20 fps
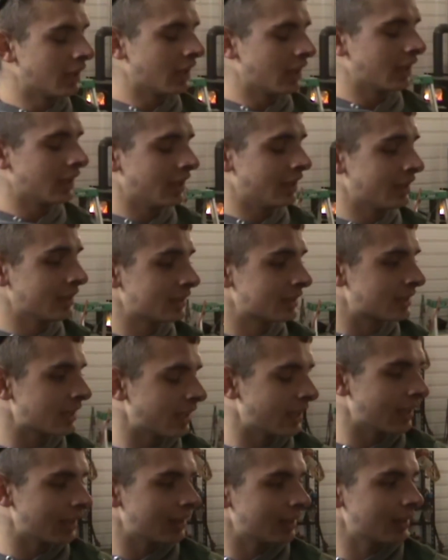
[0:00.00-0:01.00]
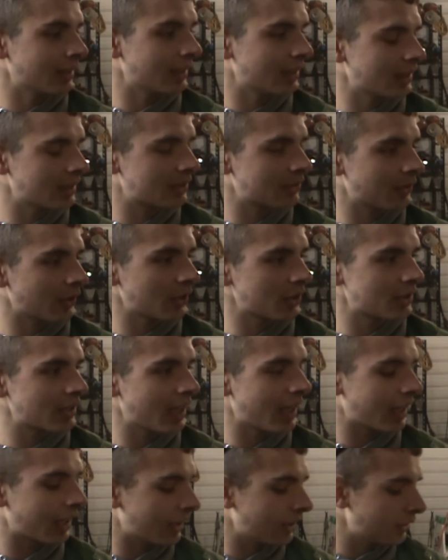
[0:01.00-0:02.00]
and as uh, as far as
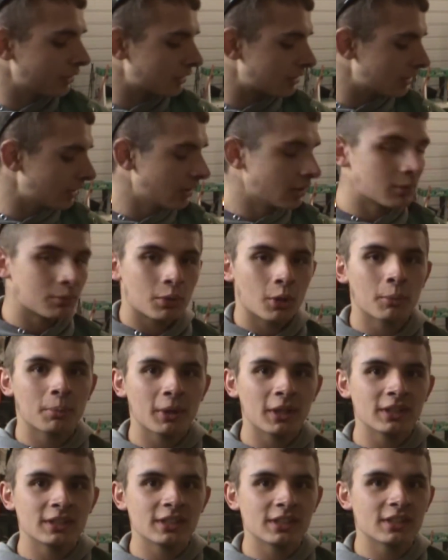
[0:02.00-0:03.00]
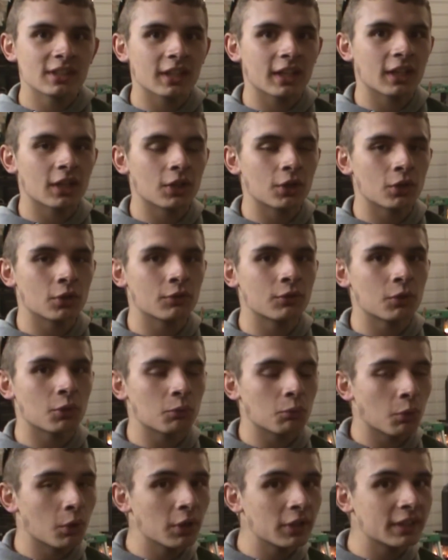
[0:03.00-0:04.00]
that goes, propane's easy to get a hold of. The
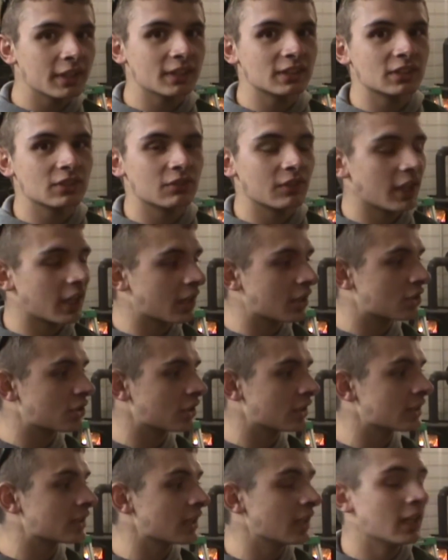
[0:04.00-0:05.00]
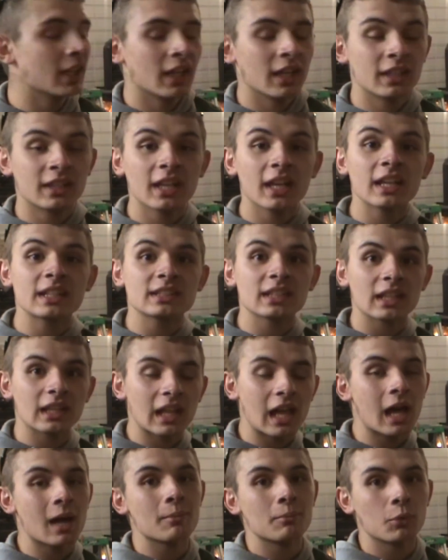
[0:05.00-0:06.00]
one disadvantage is it takes a
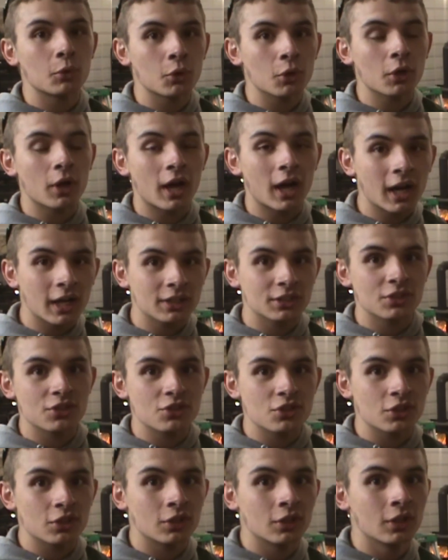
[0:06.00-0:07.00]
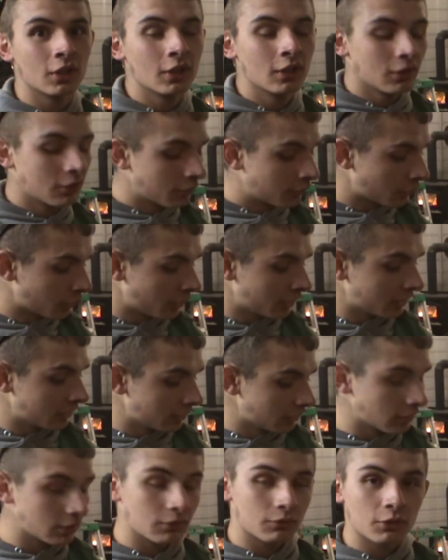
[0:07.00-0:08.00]
lot more oxygen for the
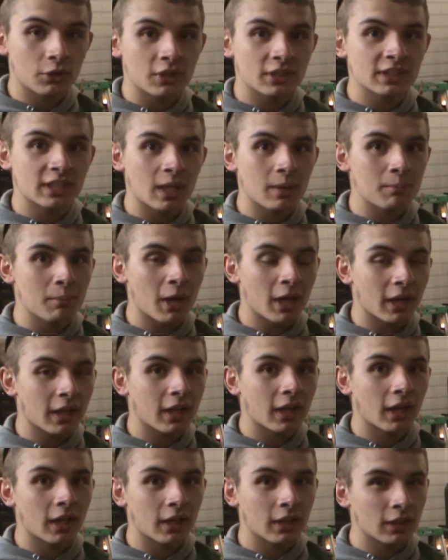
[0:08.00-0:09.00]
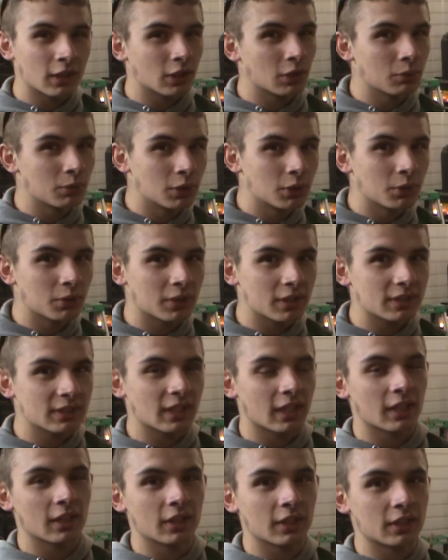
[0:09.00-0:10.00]
for the same amount of cutting that you would do with the
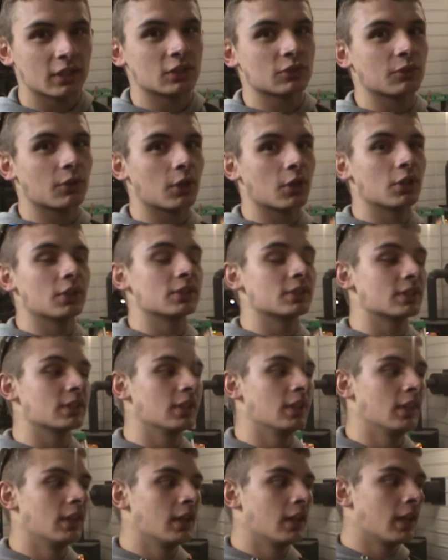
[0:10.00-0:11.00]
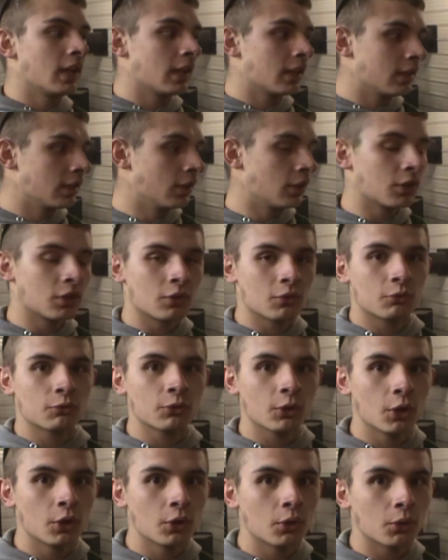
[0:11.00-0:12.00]
acetylene, as far as you know the
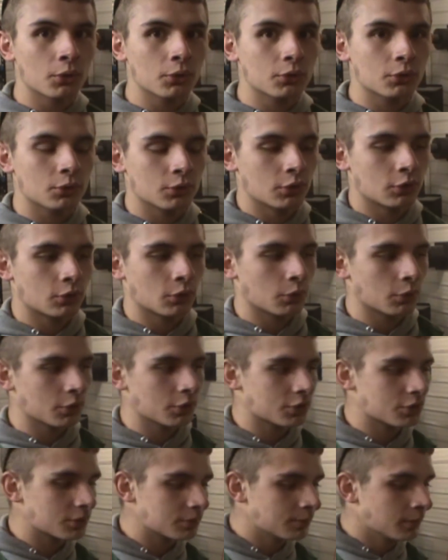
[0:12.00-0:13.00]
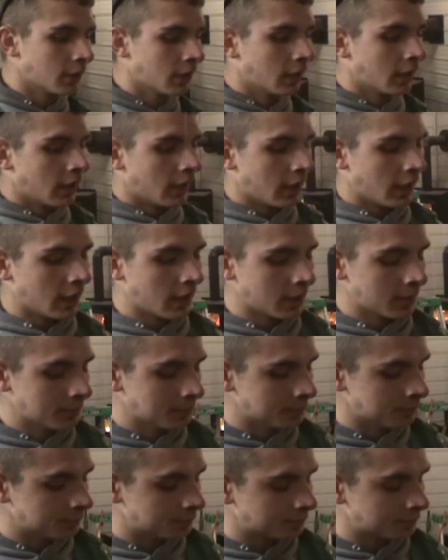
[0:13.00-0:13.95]
flow going through the torch. Um,